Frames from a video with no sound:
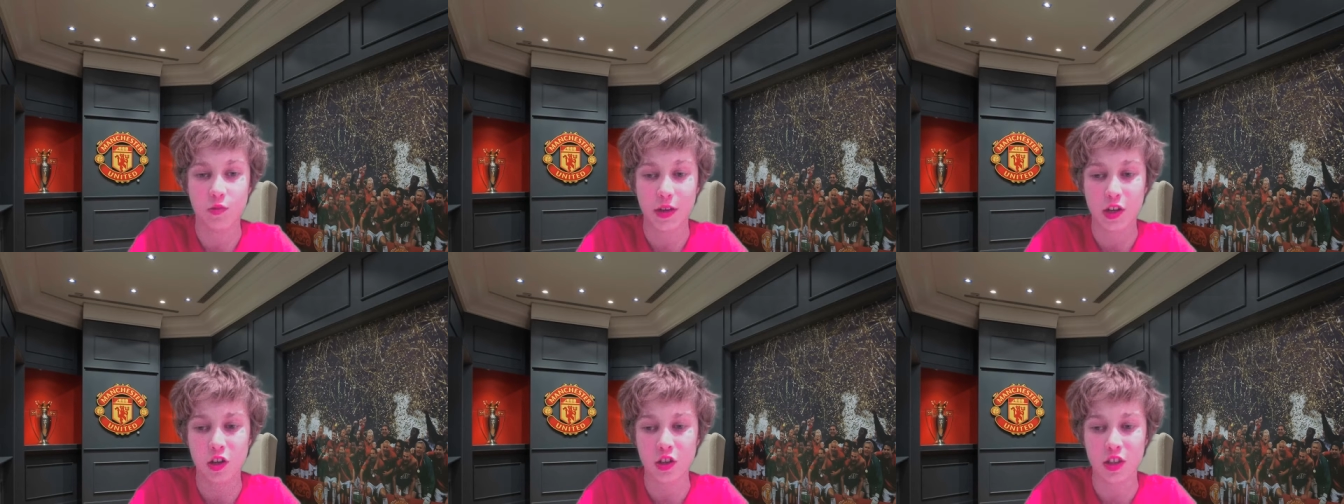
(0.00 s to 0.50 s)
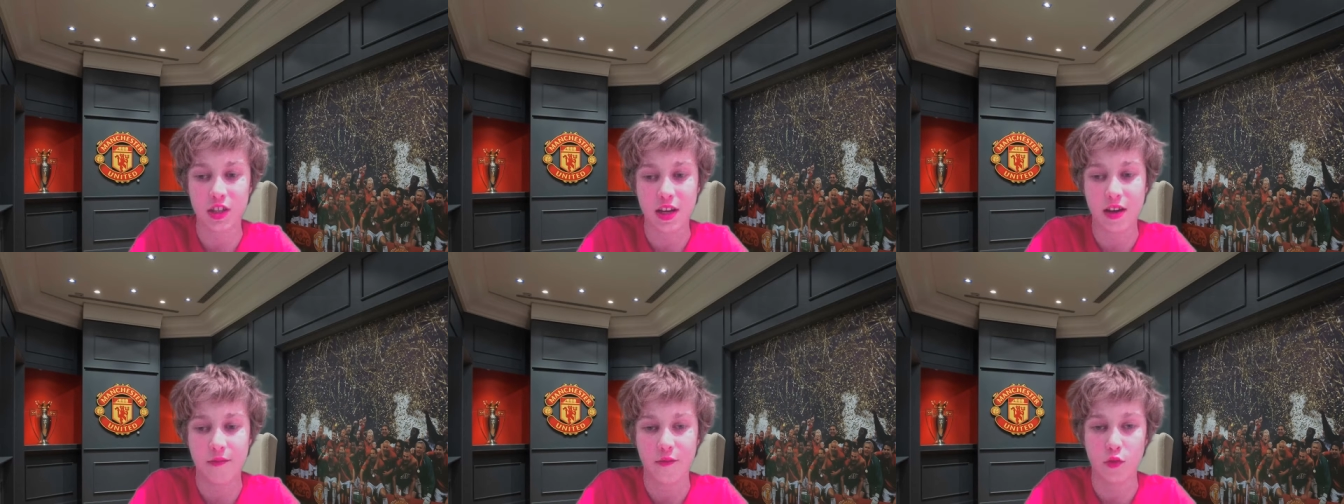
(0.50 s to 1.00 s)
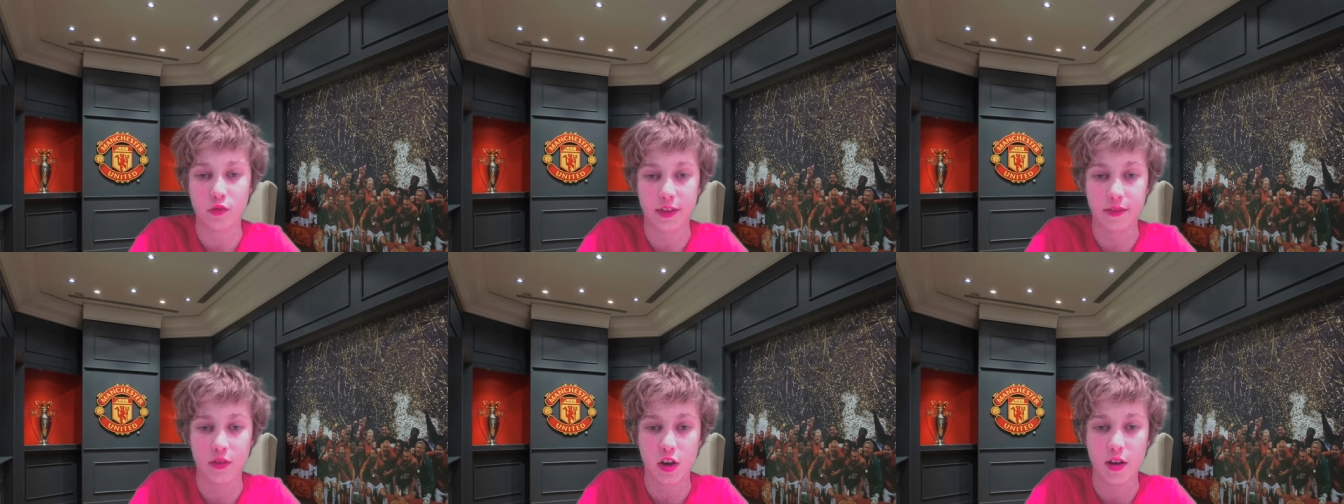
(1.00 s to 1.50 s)
We can't just have
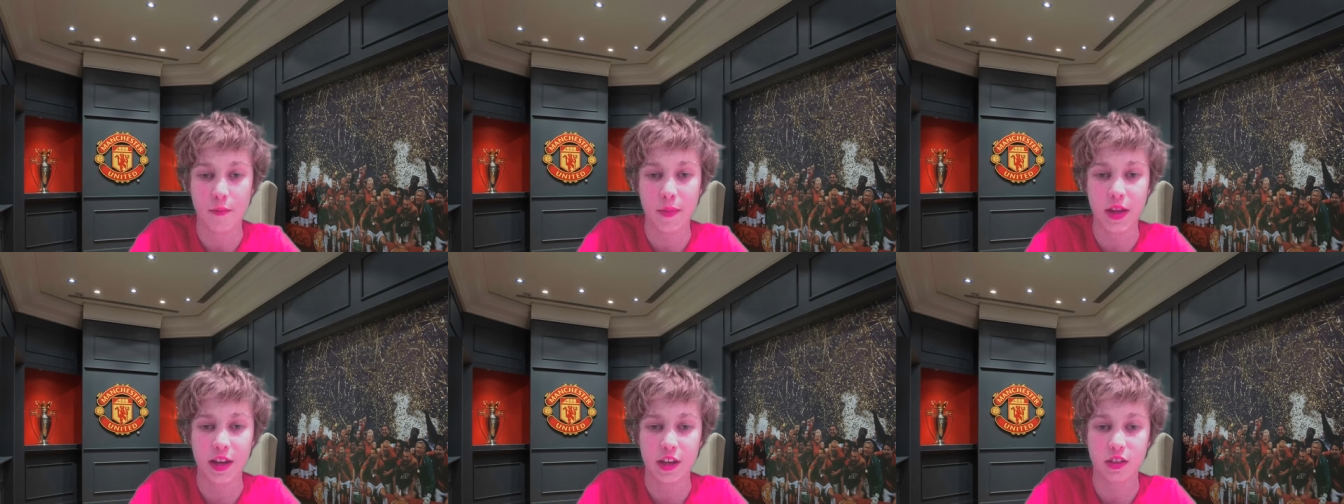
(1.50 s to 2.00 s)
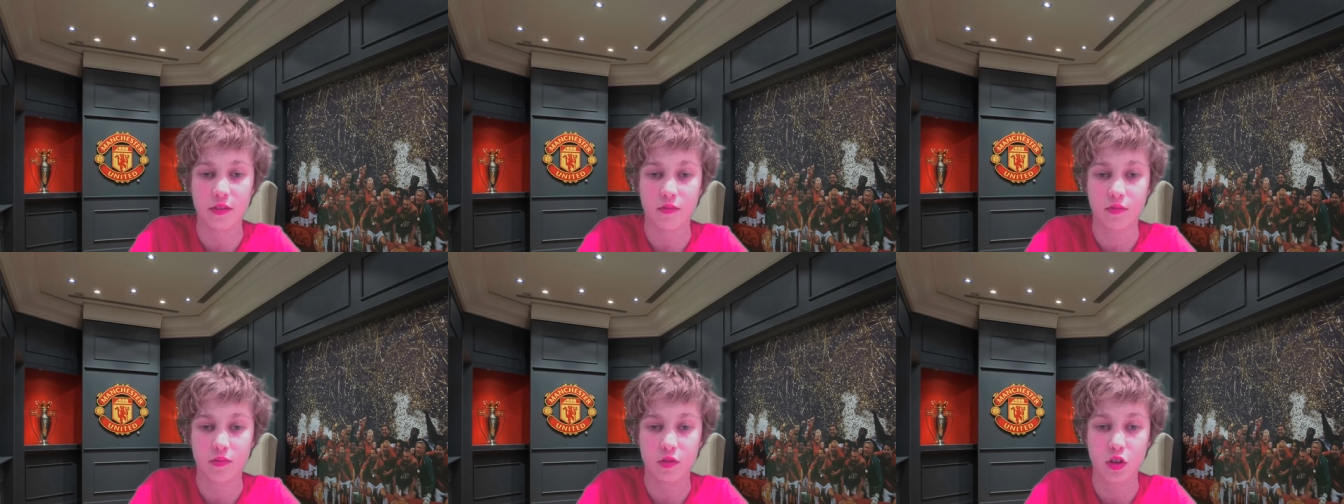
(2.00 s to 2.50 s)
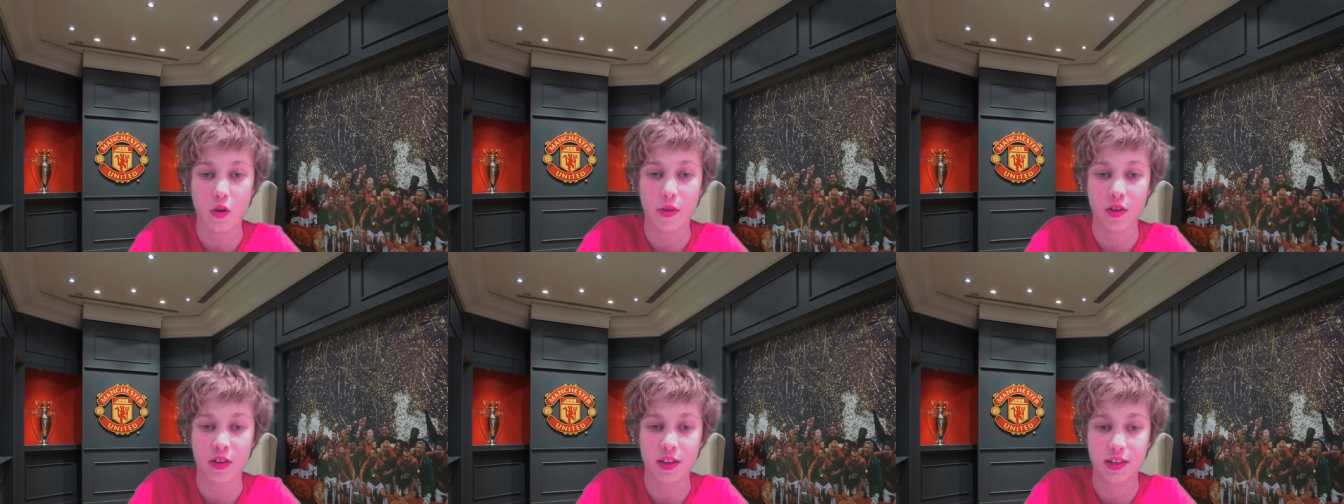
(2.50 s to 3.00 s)
45 minutes of
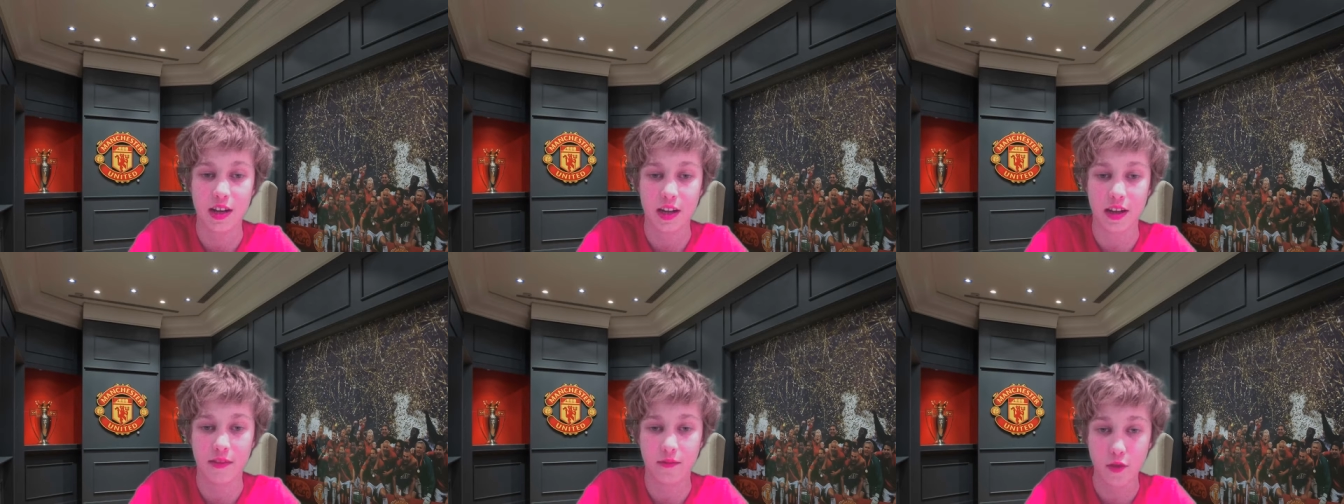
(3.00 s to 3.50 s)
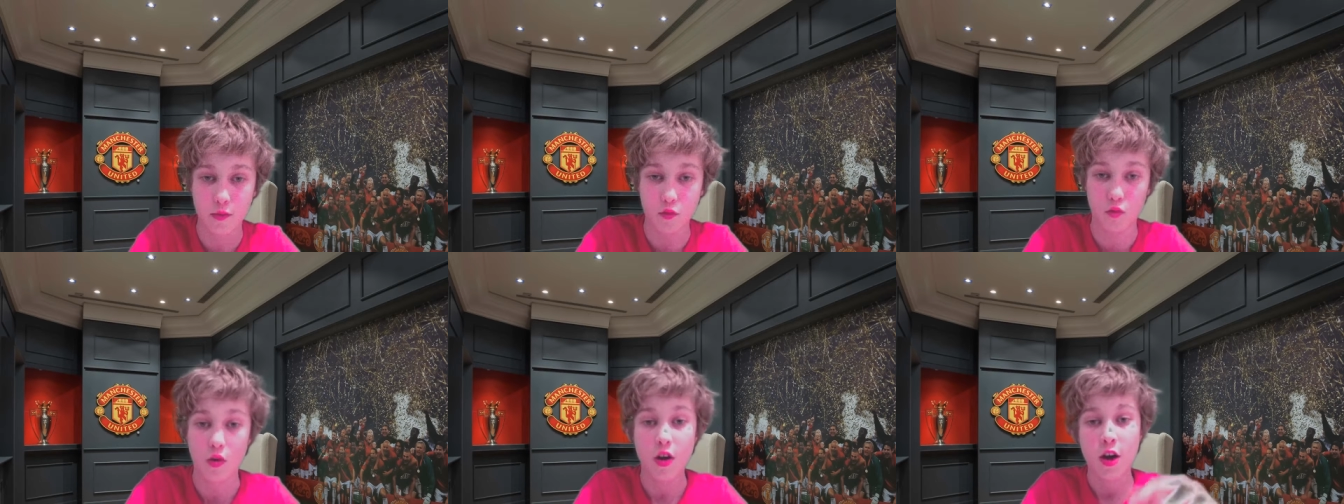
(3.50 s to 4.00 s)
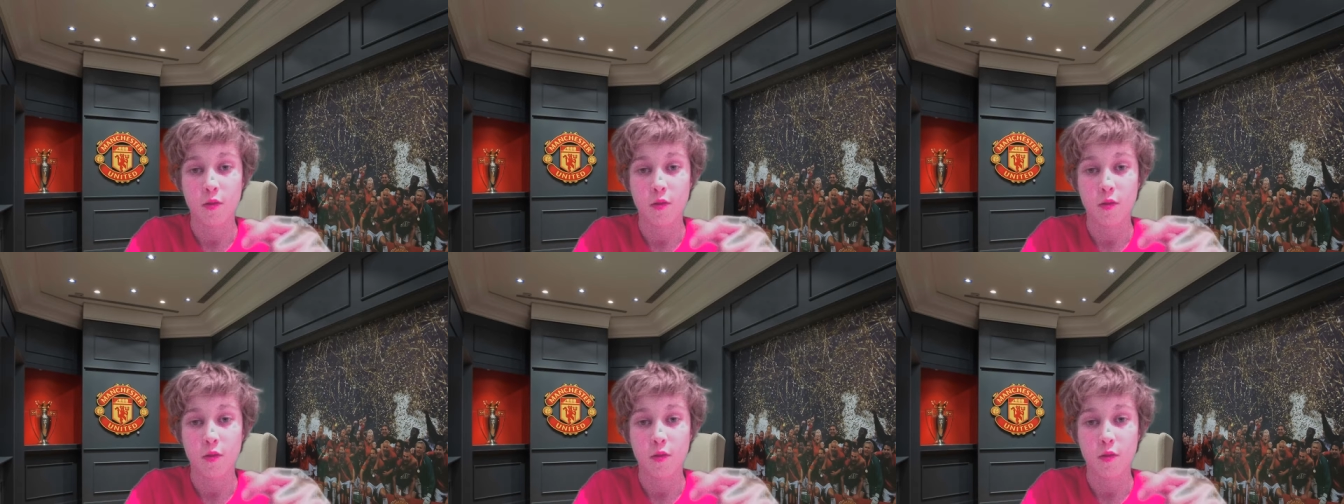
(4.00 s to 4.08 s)
going on attacking football.